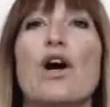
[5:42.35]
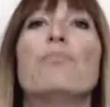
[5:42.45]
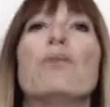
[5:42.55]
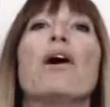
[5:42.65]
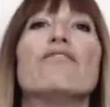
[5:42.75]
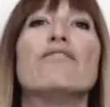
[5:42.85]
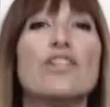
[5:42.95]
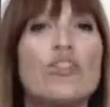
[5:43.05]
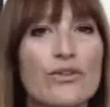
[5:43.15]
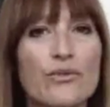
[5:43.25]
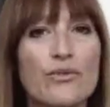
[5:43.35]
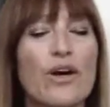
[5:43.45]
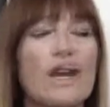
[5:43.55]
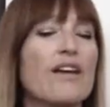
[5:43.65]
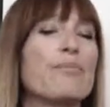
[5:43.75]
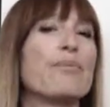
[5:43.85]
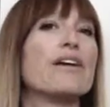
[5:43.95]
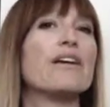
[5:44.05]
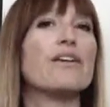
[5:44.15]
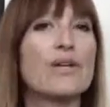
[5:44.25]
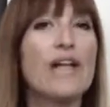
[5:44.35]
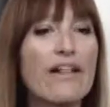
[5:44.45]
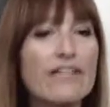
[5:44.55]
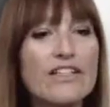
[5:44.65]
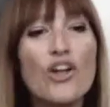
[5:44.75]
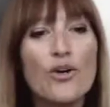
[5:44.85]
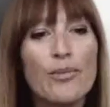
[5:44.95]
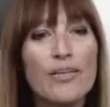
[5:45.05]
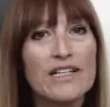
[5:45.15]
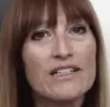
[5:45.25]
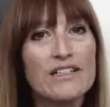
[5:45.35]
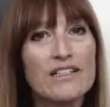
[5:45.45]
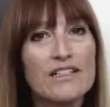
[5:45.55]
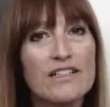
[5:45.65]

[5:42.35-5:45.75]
above you, but in reality, nobody is.